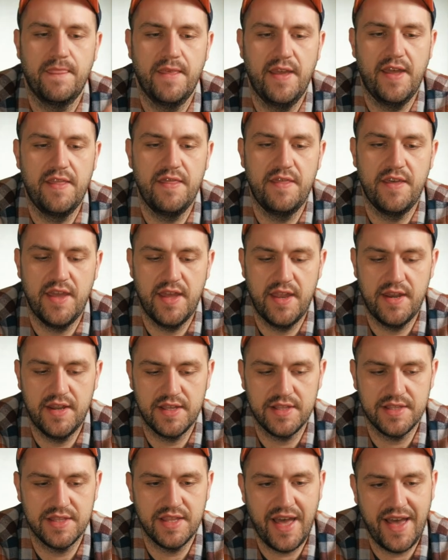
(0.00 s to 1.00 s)
And then
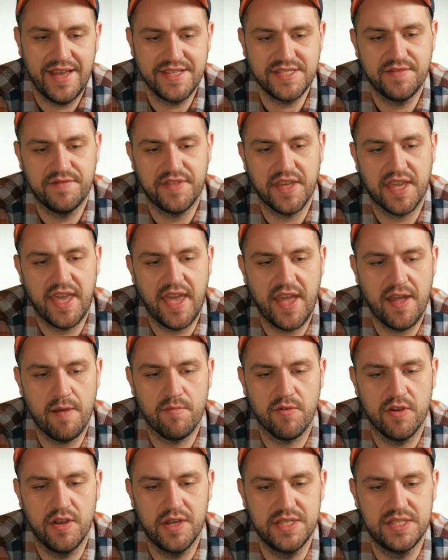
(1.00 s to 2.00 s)
last of the
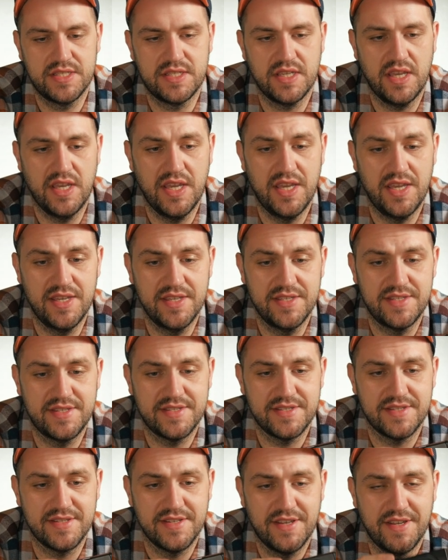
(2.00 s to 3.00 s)
cameras
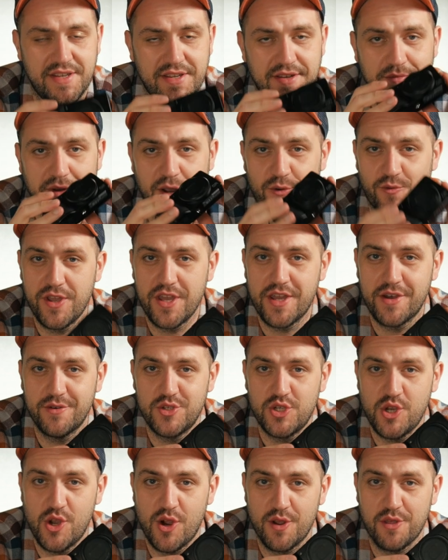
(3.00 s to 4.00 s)
is my Ricoh
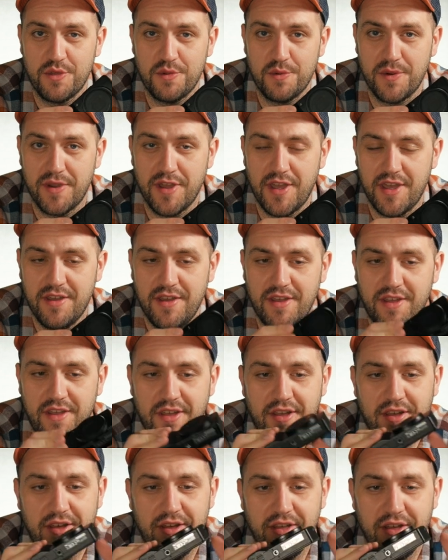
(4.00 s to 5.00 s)
GR3.
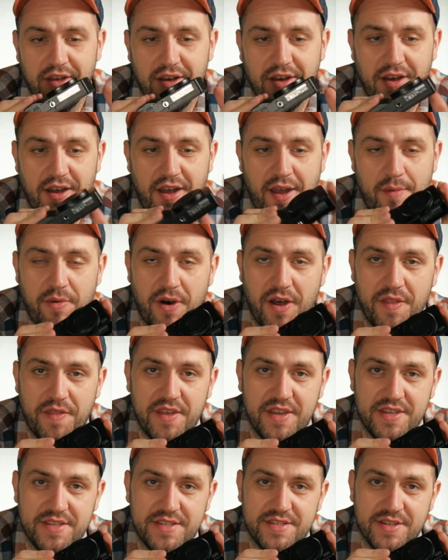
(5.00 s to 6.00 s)
I bought
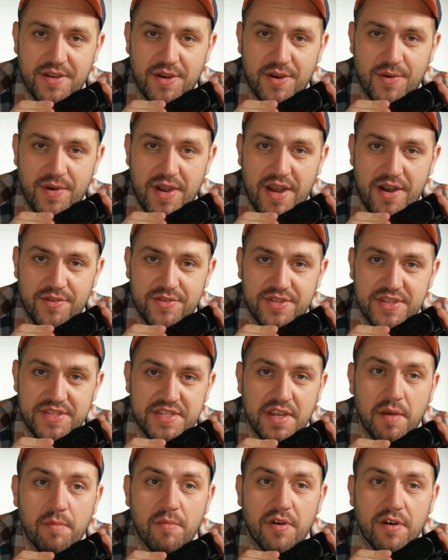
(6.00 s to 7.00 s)
this around
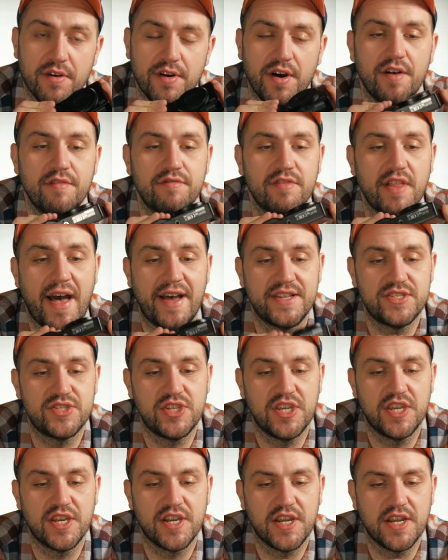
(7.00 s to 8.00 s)
December of last
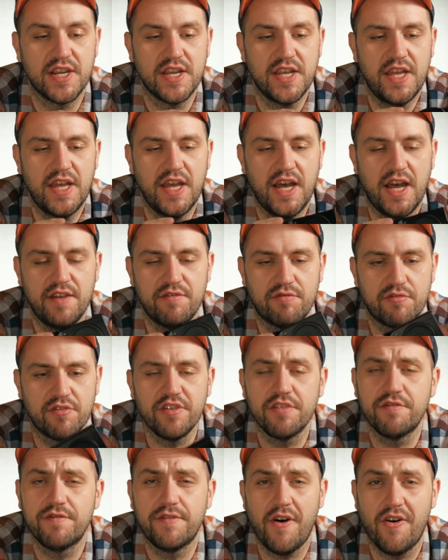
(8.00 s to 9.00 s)
year. I've
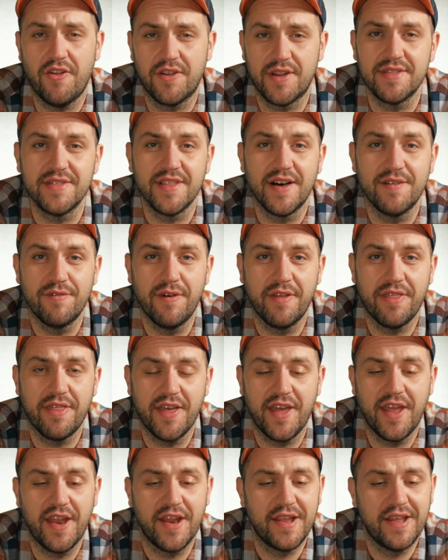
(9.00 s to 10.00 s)
really fallen in love with
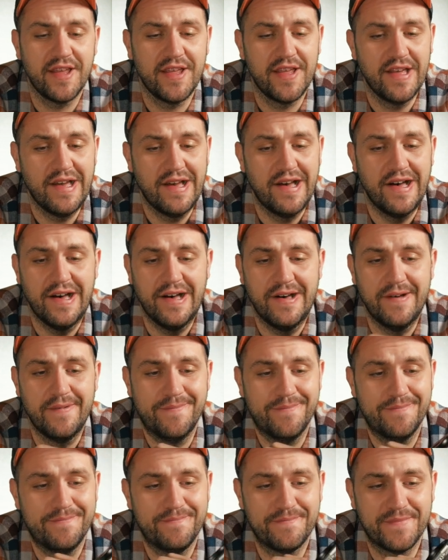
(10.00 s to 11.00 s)
it. I
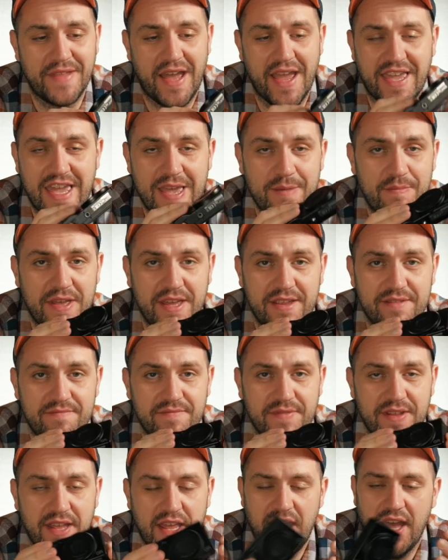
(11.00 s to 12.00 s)
keep it,
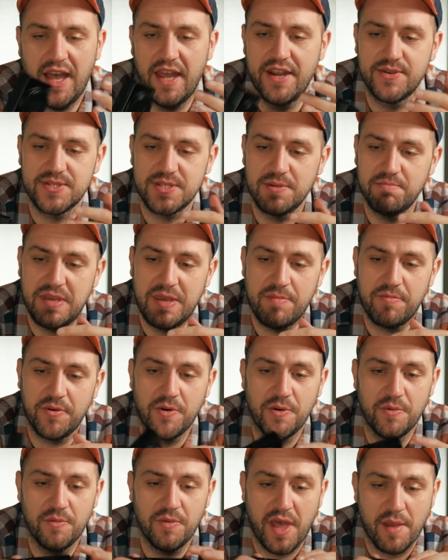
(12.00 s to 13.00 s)
I know some
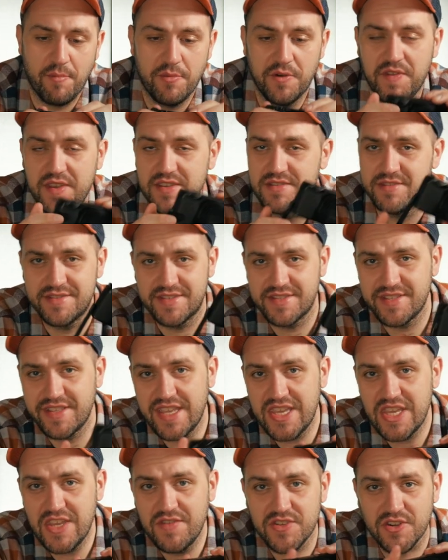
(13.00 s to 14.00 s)
people like put these in
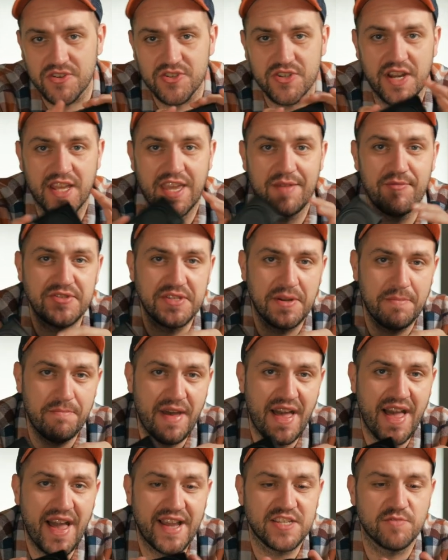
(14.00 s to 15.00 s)
sleeves or try to keep these in a
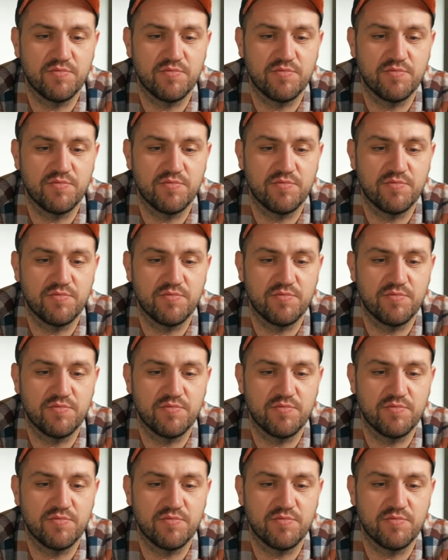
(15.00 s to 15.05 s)
bag to